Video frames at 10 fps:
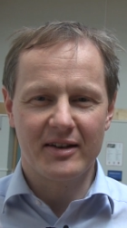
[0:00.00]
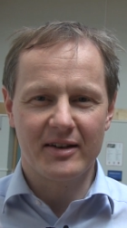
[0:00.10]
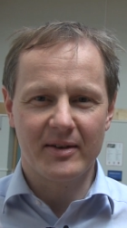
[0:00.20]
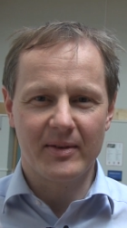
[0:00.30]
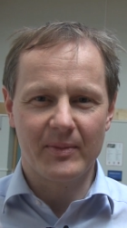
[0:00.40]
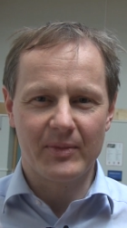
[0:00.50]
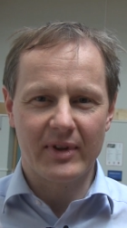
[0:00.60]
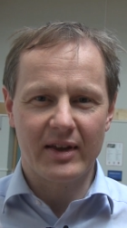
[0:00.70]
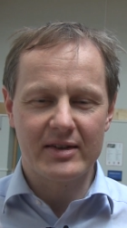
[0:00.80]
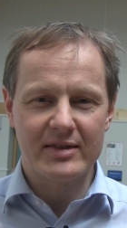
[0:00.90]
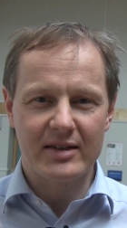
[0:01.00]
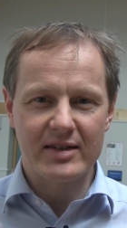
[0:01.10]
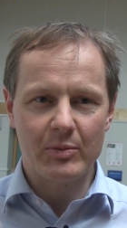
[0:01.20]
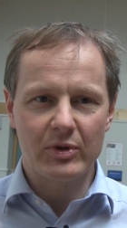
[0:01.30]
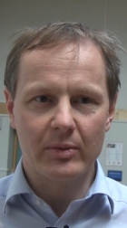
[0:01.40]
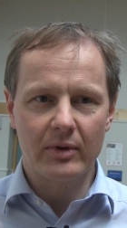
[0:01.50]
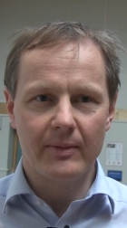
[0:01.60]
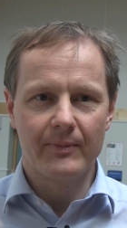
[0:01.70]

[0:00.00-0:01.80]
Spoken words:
acceptable.